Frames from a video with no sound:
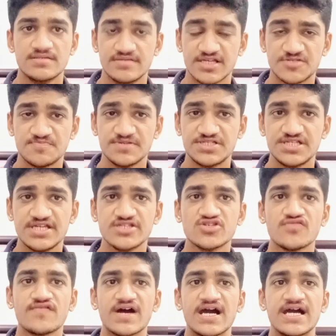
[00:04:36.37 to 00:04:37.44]
The species
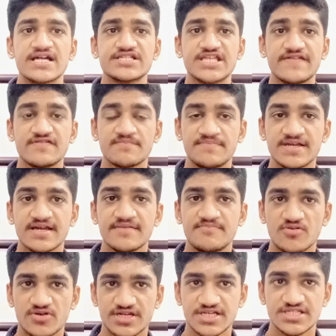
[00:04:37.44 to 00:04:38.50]
of ants having bigger
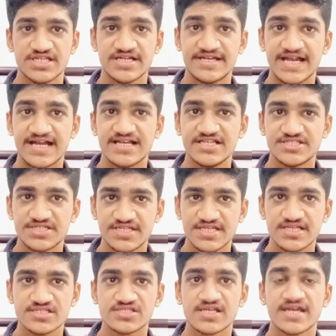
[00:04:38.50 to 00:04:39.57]
bodies and deadly
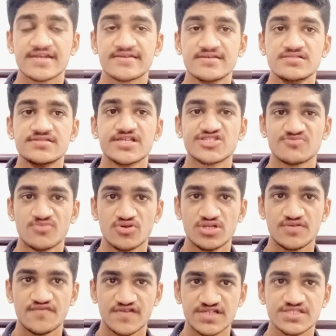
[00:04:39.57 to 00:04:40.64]
stings can kill the
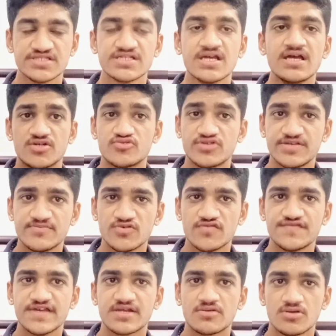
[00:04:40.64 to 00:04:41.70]
smaller ones to
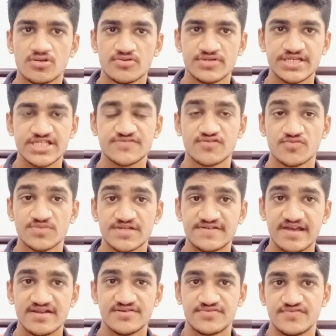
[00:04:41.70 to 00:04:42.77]
remove their colonies from the
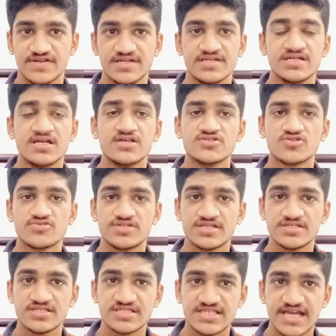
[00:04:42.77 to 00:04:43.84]
territory. So
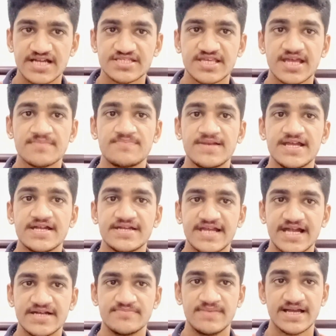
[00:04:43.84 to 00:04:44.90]
these insects can play
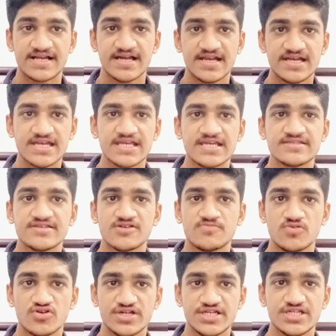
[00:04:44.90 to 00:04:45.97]
dead by curling their
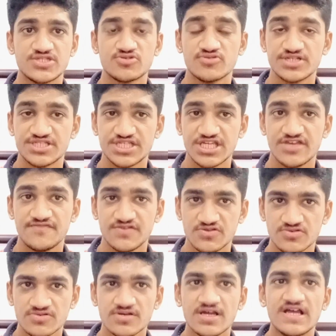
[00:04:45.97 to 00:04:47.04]
bodies to deceive
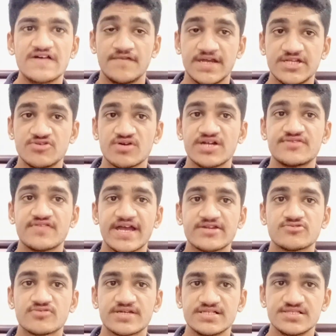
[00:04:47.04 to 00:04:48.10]
you when you are
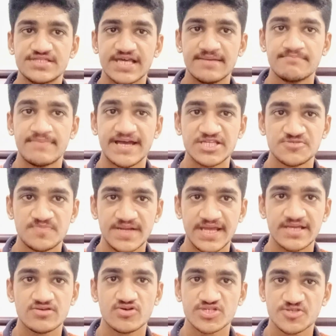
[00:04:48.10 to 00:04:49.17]
trying to kill them by
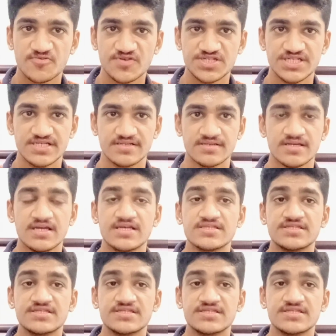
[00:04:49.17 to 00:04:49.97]
spraying or squishing.